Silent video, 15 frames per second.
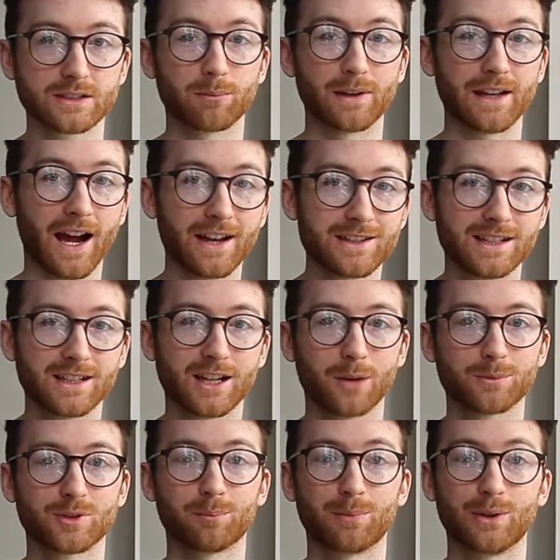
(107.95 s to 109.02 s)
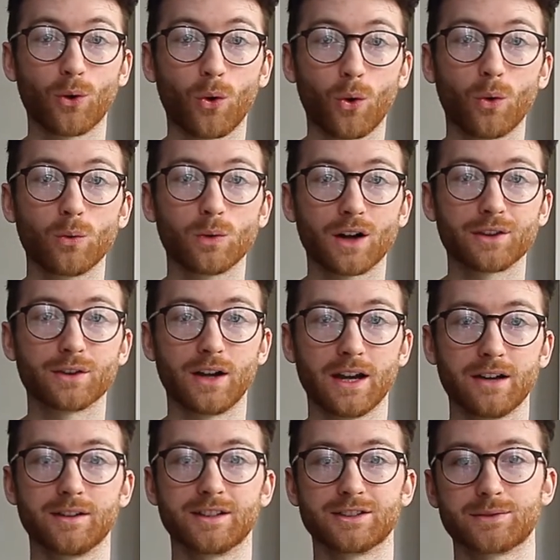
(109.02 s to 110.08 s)
but actually comes up in all other
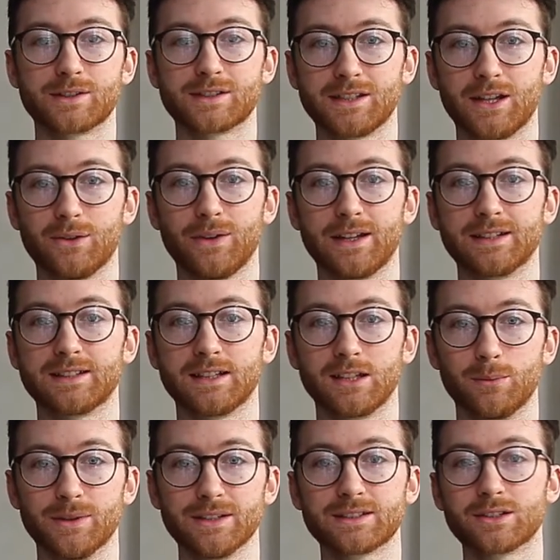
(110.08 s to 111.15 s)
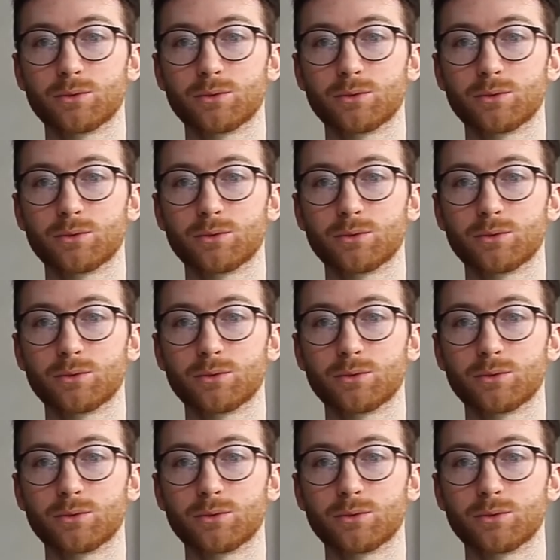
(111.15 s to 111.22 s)
areas of the CFA syllabus,